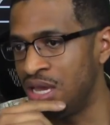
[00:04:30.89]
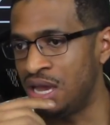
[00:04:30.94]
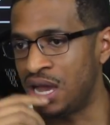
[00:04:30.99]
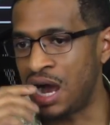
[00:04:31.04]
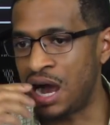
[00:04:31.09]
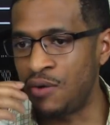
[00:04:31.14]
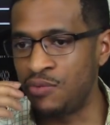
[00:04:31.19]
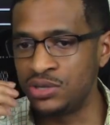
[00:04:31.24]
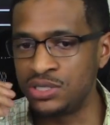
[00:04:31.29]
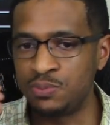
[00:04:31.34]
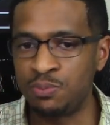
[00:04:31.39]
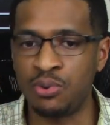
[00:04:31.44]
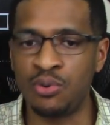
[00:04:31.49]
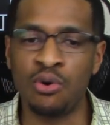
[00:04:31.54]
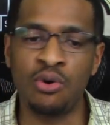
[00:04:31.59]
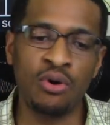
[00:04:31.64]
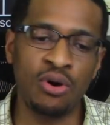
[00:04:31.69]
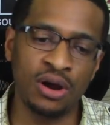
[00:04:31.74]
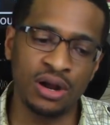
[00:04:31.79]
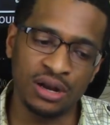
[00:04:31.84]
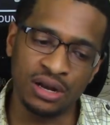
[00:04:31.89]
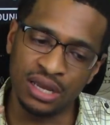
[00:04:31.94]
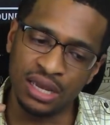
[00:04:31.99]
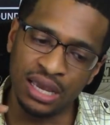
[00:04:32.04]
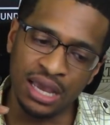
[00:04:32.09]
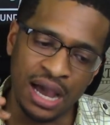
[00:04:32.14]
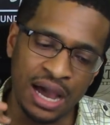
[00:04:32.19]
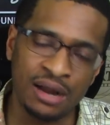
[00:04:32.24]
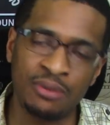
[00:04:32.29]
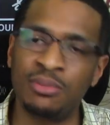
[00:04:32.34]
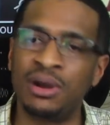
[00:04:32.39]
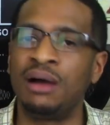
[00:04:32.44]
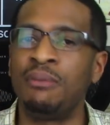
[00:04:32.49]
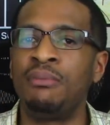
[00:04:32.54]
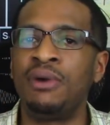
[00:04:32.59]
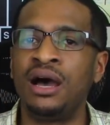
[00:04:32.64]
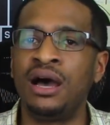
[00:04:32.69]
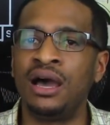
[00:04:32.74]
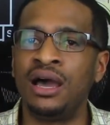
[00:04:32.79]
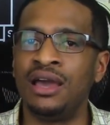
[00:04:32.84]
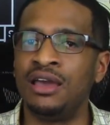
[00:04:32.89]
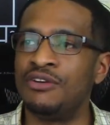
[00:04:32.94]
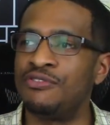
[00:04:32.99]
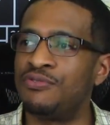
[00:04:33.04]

I was bored out of my mind